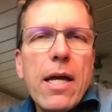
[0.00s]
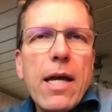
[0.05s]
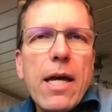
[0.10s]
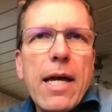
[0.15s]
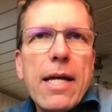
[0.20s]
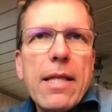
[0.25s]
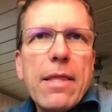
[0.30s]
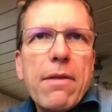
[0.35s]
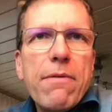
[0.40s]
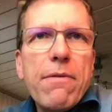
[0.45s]

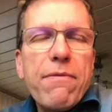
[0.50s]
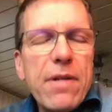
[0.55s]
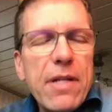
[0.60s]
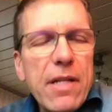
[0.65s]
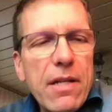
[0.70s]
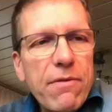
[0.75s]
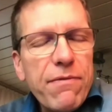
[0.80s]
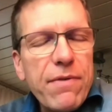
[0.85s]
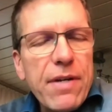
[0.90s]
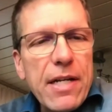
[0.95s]
And the
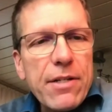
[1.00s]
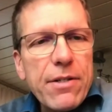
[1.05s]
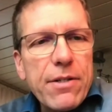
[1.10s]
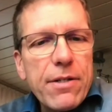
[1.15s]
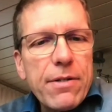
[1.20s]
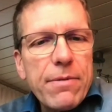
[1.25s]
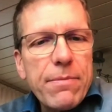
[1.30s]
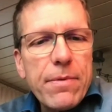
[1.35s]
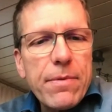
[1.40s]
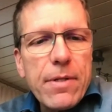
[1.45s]
filling
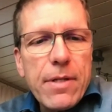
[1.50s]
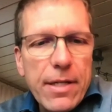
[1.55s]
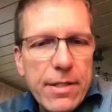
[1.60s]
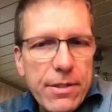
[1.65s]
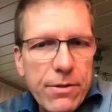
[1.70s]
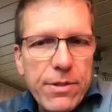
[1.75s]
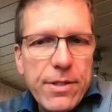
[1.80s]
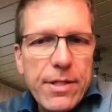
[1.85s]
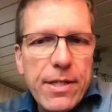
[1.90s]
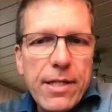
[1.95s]
factor, as
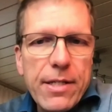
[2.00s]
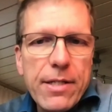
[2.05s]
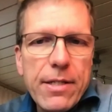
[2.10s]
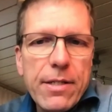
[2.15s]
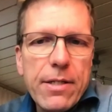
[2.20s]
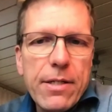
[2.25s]
you said,